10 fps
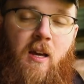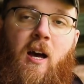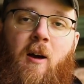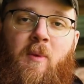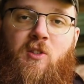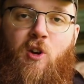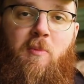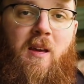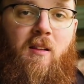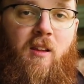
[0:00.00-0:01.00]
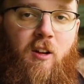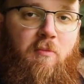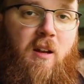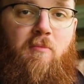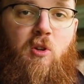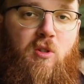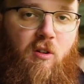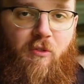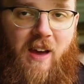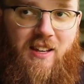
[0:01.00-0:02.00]
It took me a little bit of
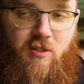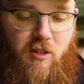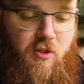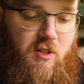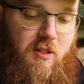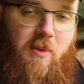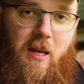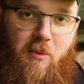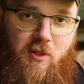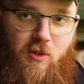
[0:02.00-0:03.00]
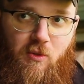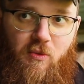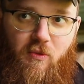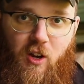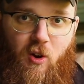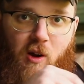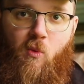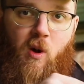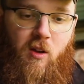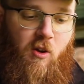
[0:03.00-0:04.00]
musical fasteners to be able to figure
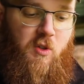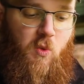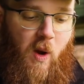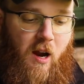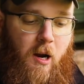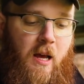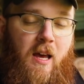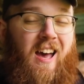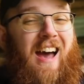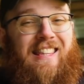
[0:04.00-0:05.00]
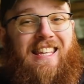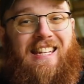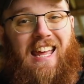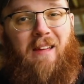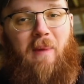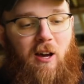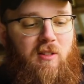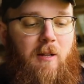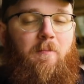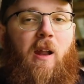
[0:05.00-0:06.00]
out what goes where. I did get it
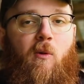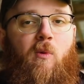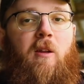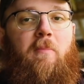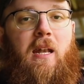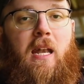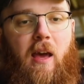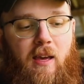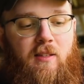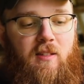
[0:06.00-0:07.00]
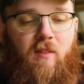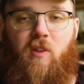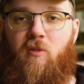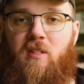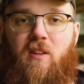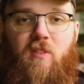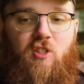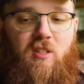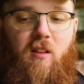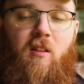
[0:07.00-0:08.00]
mounted, but it would have been nice if there was even
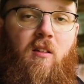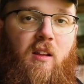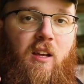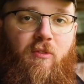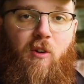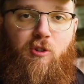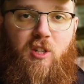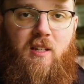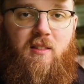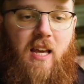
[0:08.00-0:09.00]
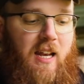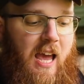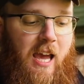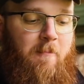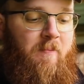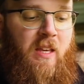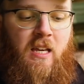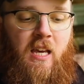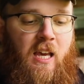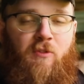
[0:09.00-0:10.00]
just a little info sheet saying, hey,
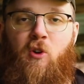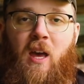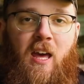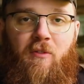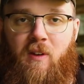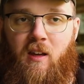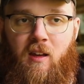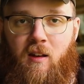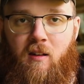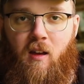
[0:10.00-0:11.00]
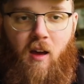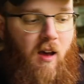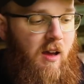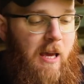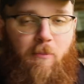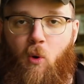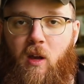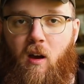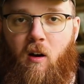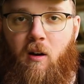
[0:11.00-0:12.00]
if you have an
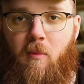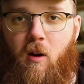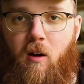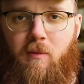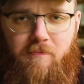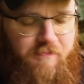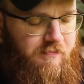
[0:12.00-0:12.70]
Aimpoint RMR,